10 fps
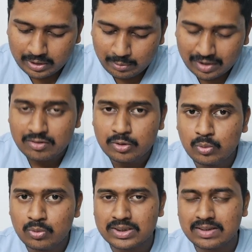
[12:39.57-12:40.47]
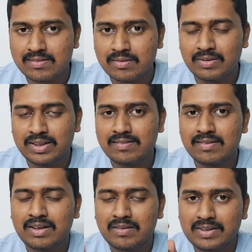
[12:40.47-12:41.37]
I have to ask 2 questions. One
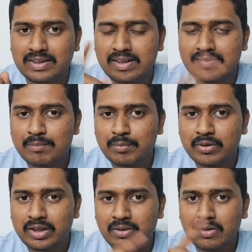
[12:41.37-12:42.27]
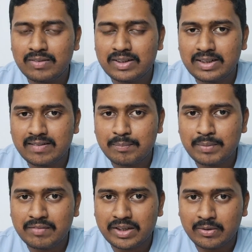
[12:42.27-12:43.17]
is whether it is important or whether it is a
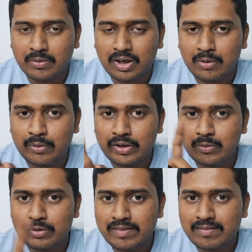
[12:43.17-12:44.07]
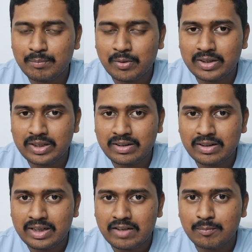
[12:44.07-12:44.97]
PYQ. How do you know it is important?
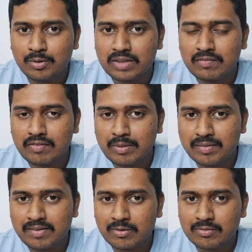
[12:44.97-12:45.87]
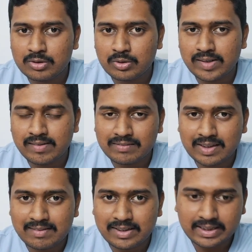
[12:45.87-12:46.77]
If more than 50% of the students have
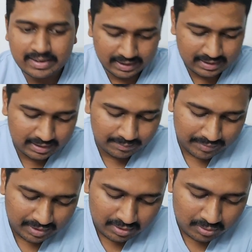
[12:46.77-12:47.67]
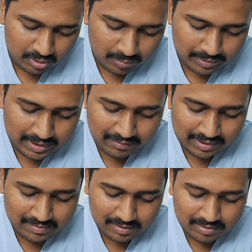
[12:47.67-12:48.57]
answered it correctly. So how many have
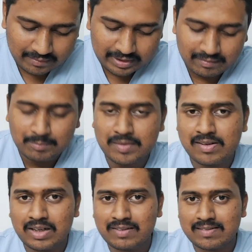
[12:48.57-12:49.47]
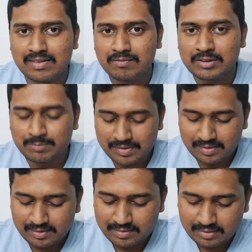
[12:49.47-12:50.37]
answered? 71% have answered, which means
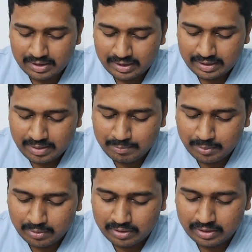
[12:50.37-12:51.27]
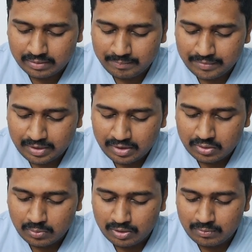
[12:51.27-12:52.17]
this is important.
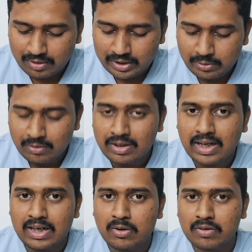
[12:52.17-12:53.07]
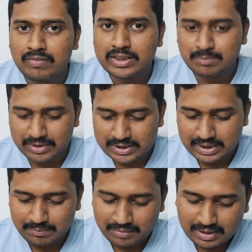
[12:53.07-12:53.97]
So what will I do? I'll not waste much
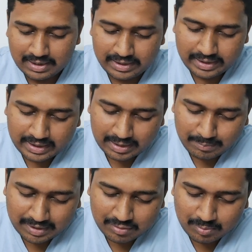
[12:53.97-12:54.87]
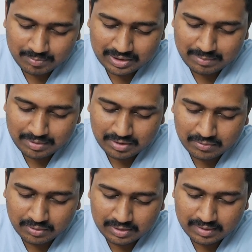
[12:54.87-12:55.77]
time. I'll dedicate maximum 3 minutes
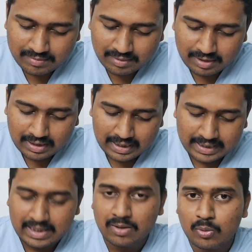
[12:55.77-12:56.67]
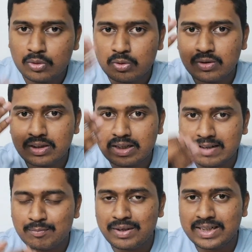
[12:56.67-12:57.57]
for this, and I'll go through the
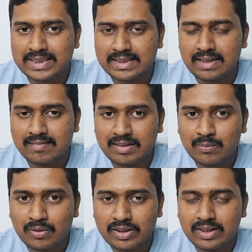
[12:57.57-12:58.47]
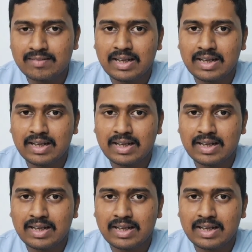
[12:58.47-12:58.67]
explanation. I'll see what it is.